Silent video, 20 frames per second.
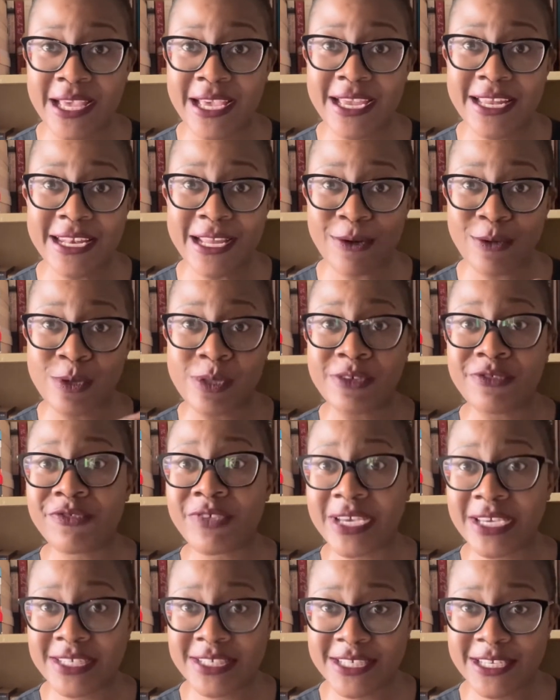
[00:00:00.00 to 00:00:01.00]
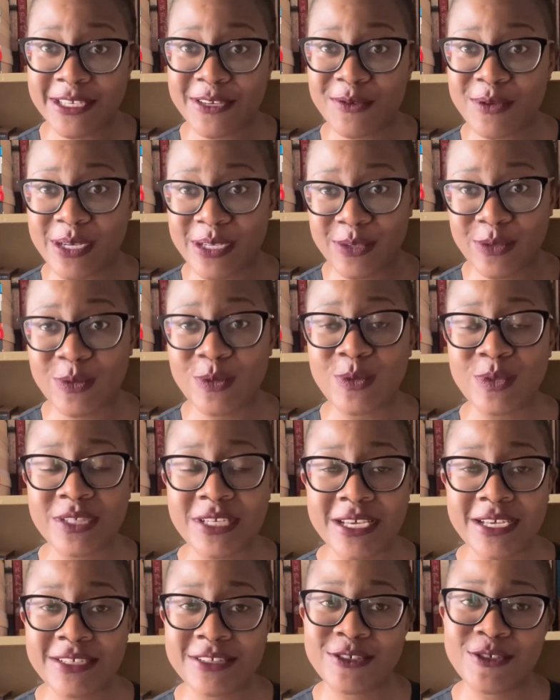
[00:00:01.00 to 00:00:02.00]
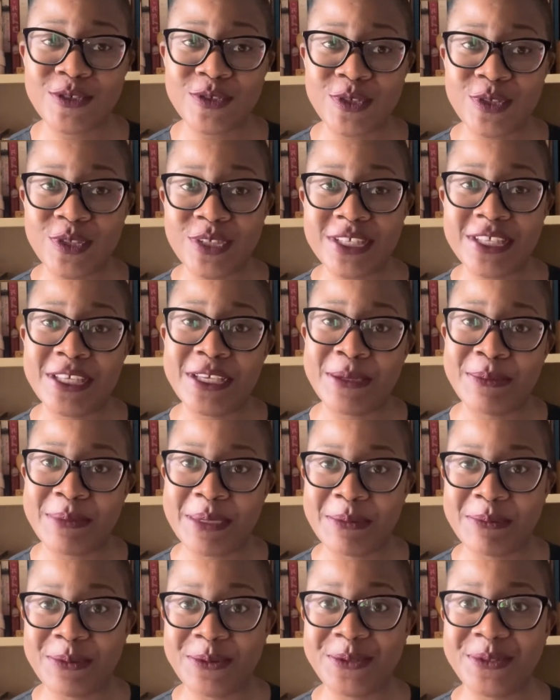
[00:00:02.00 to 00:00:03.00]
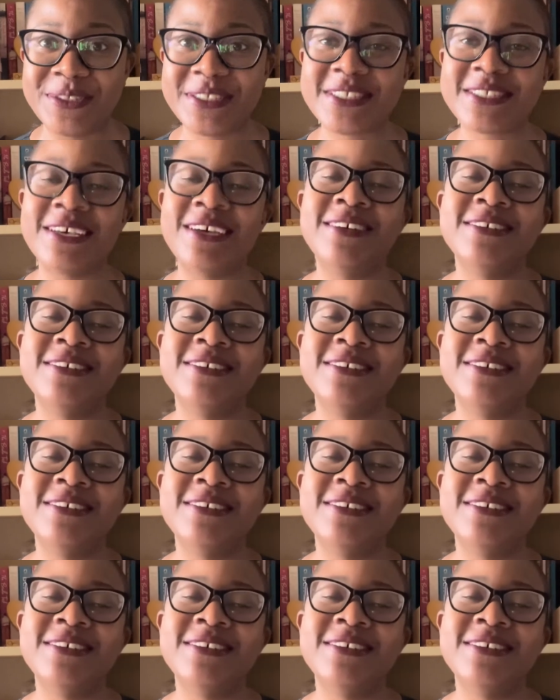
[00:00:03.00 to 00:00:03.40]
And I would fight anyone who dared to dog ear my books.